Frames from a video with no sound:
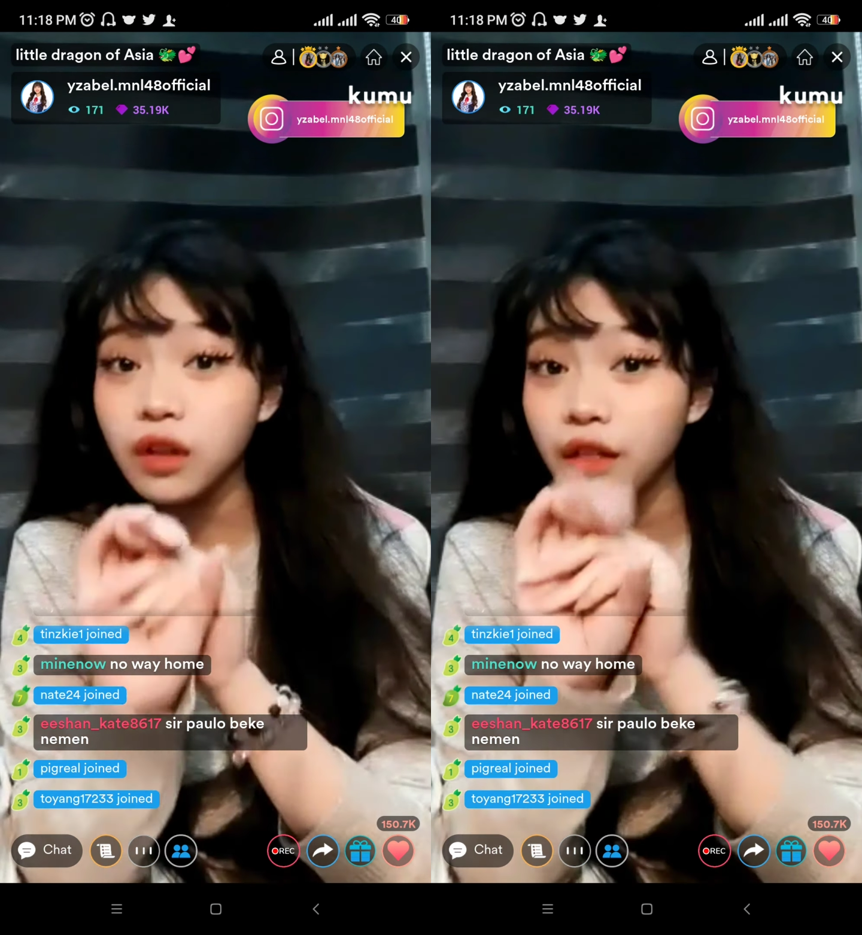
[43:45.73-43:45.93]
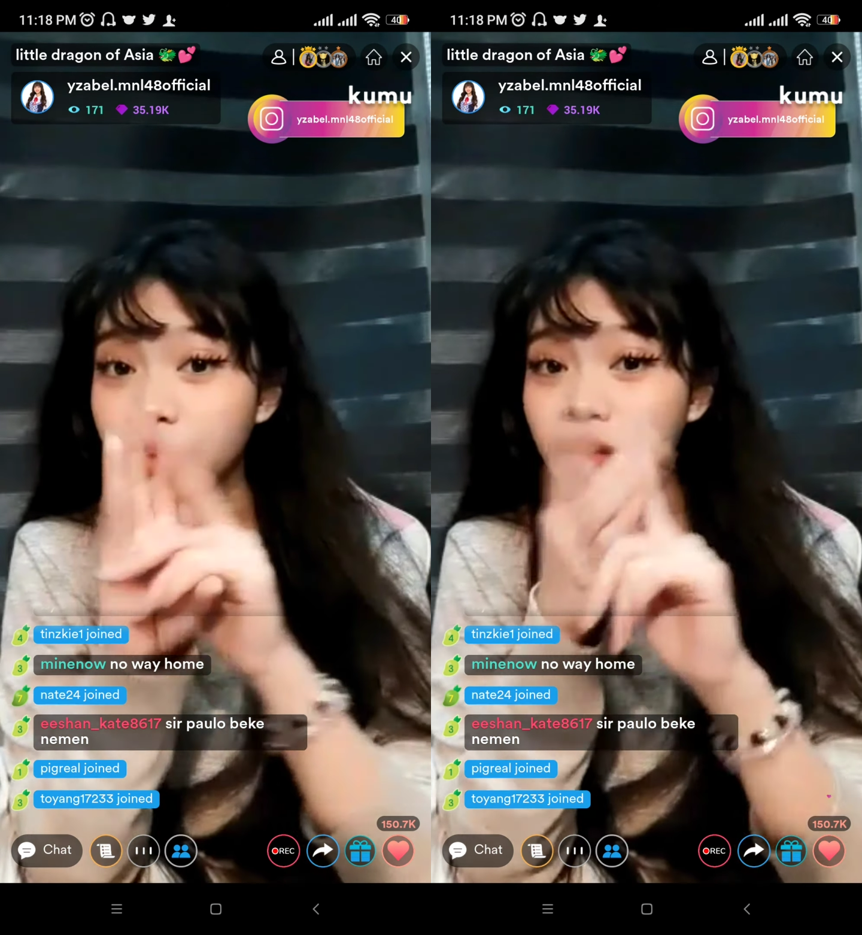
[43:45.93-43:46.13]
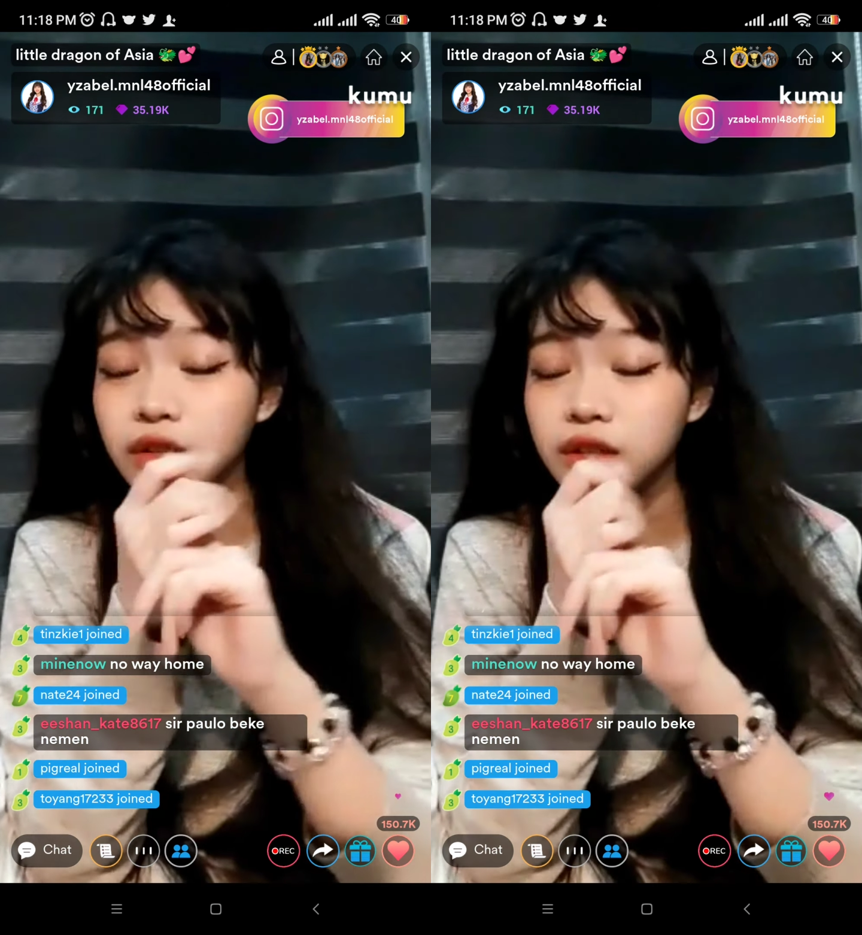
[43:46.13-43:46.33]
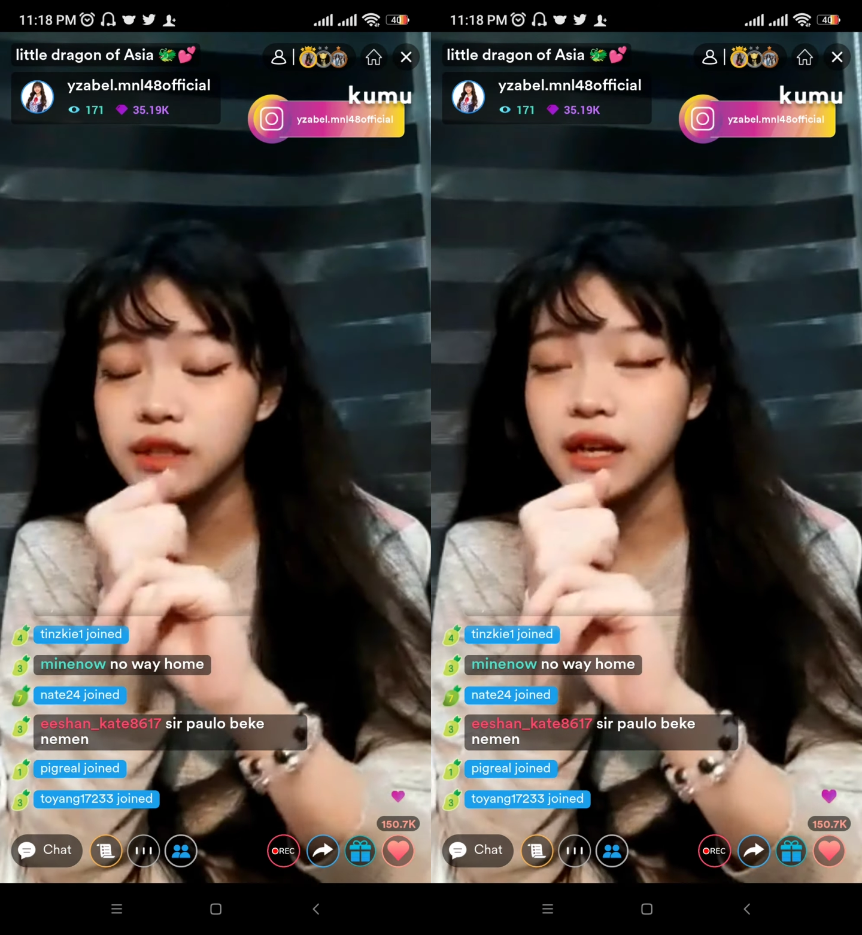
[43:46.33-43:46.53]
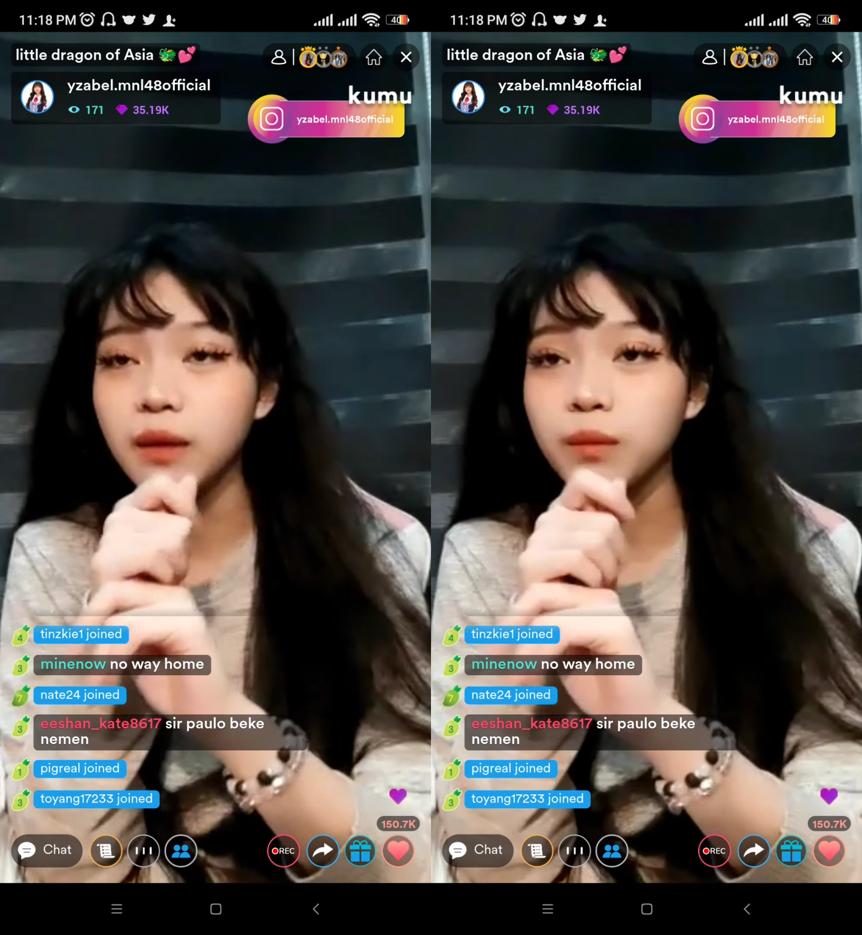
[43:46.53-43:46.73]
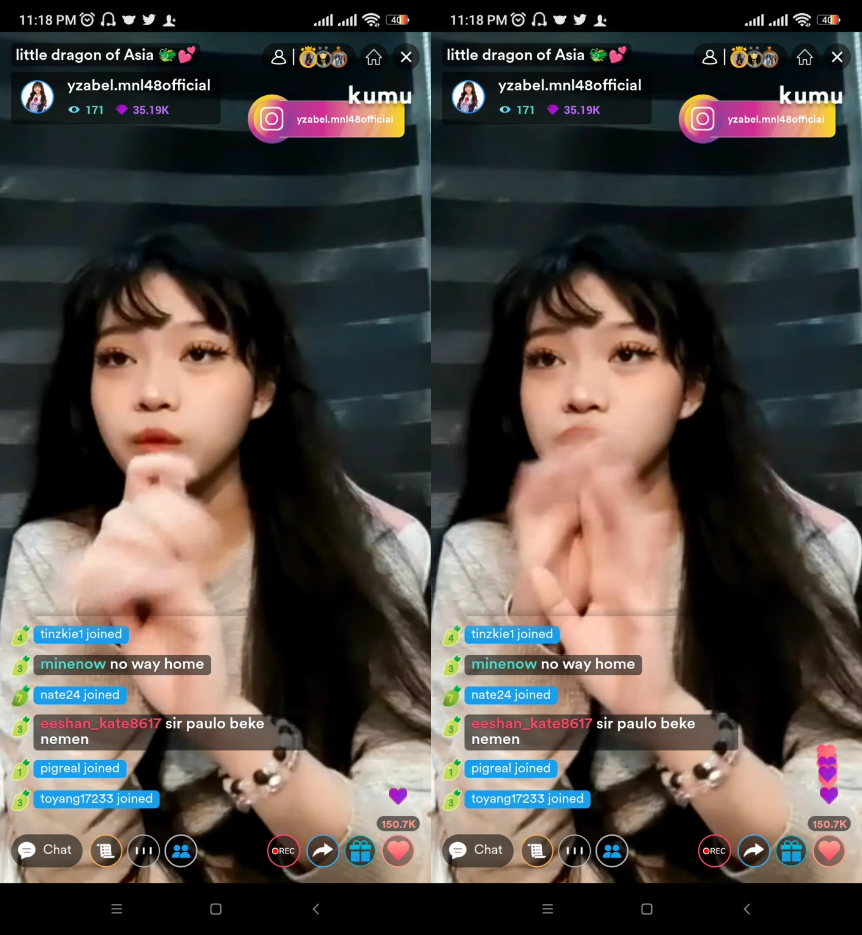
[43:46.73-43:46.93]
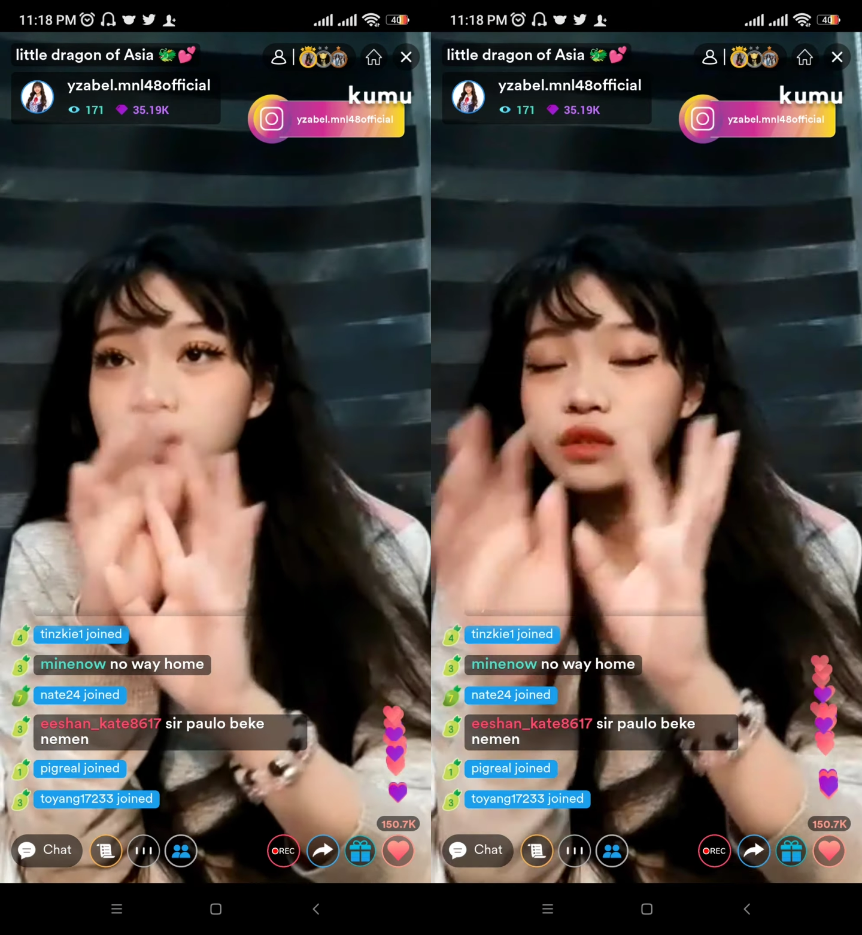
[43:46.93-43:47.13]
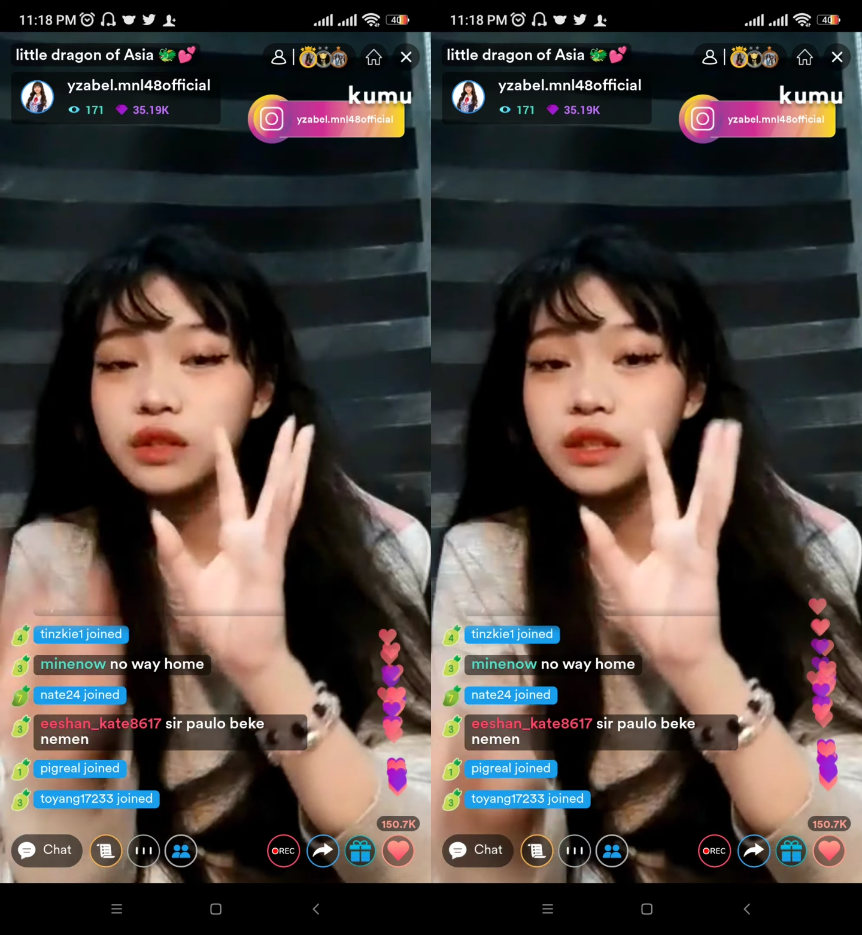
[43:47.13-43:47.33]
other girls' time
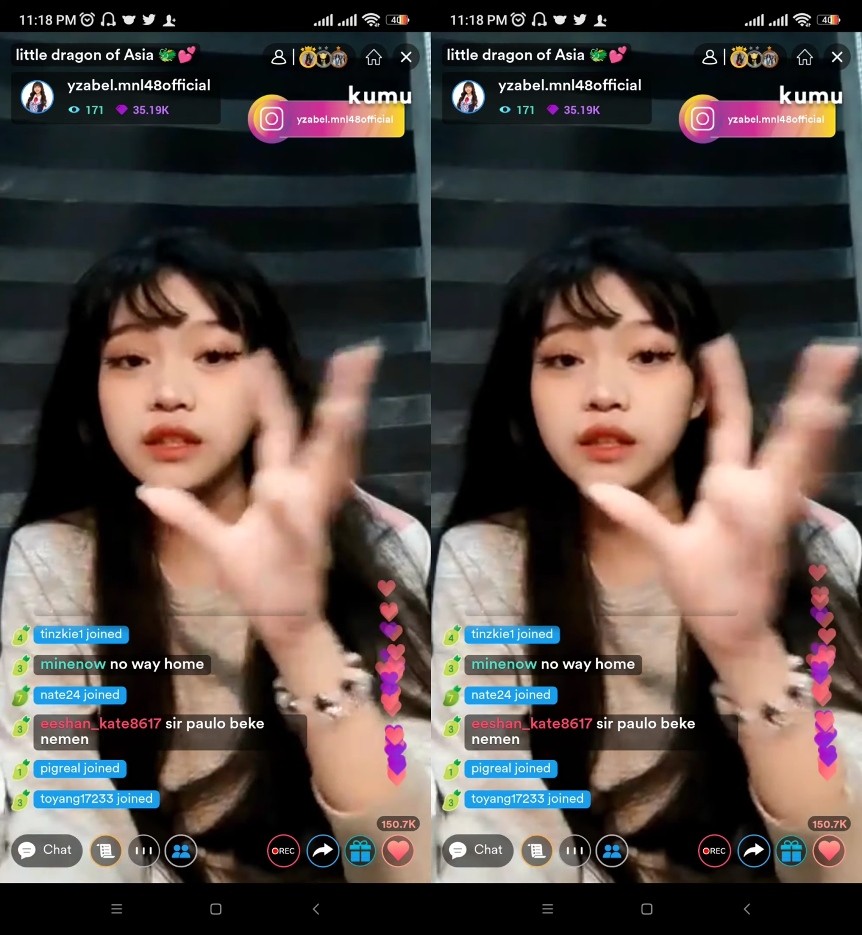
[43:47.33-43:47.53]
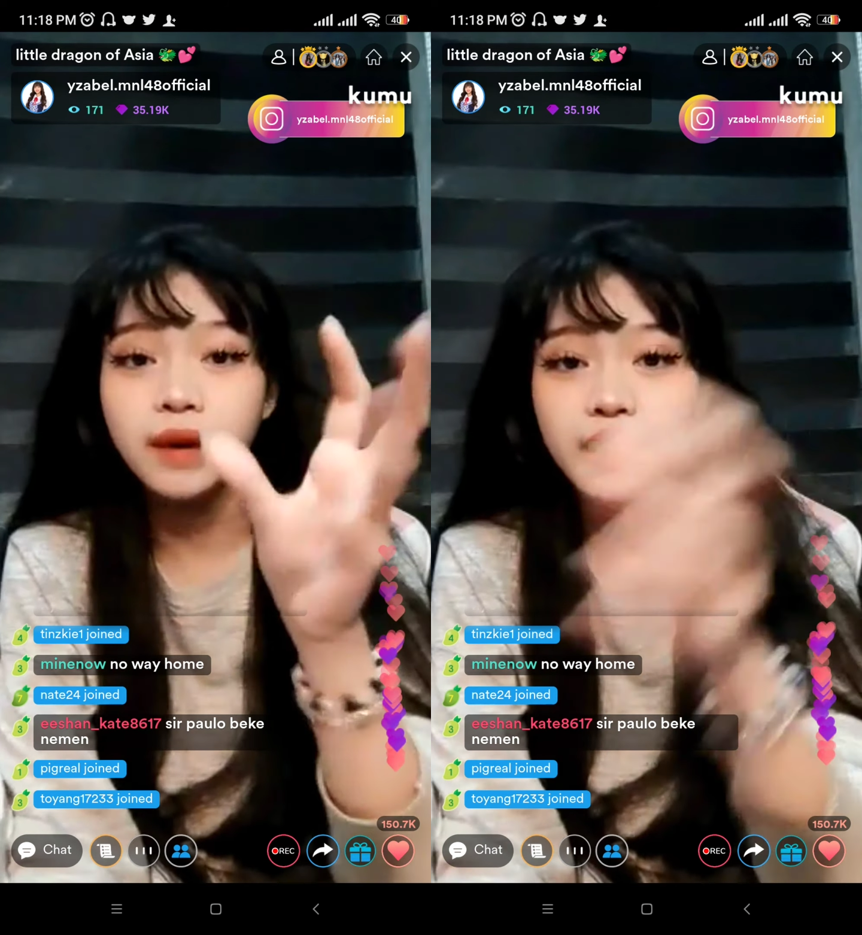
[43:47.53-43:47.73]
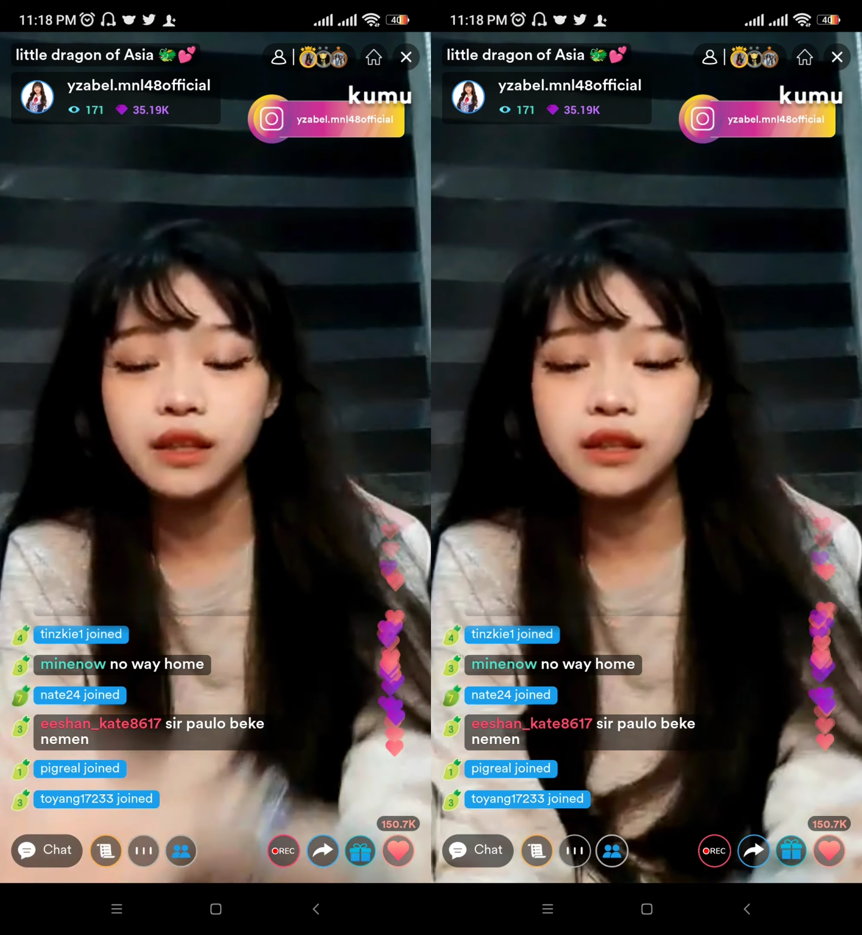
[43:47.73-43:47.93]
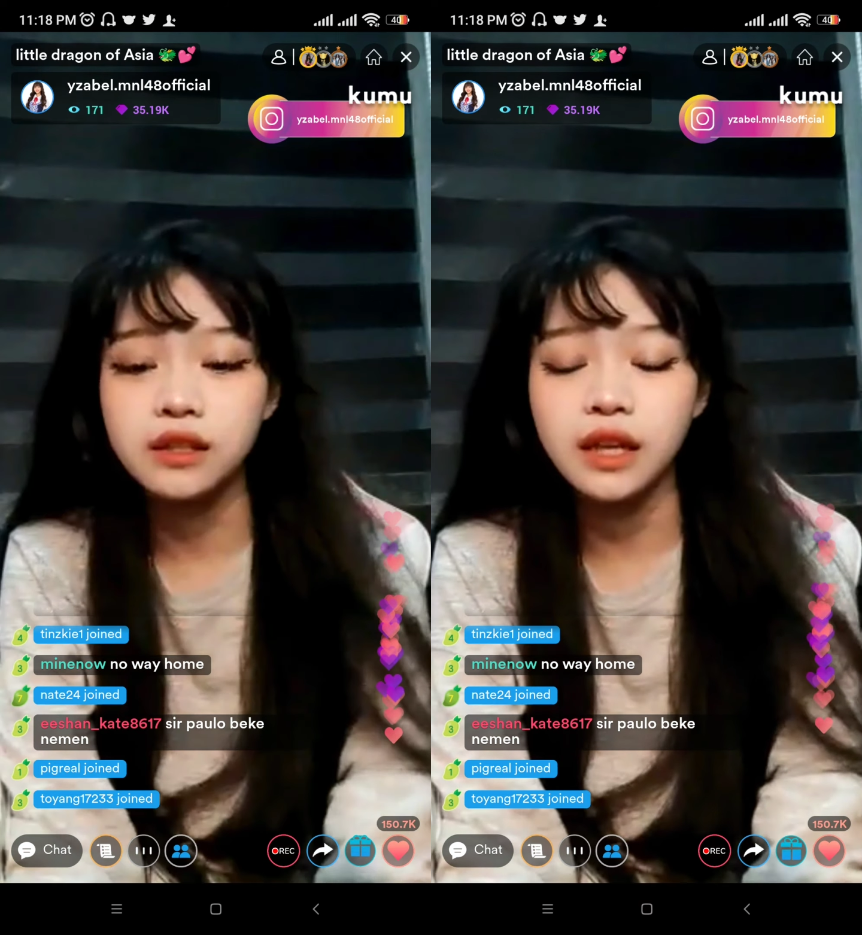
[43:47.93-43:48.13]
was eaten by this.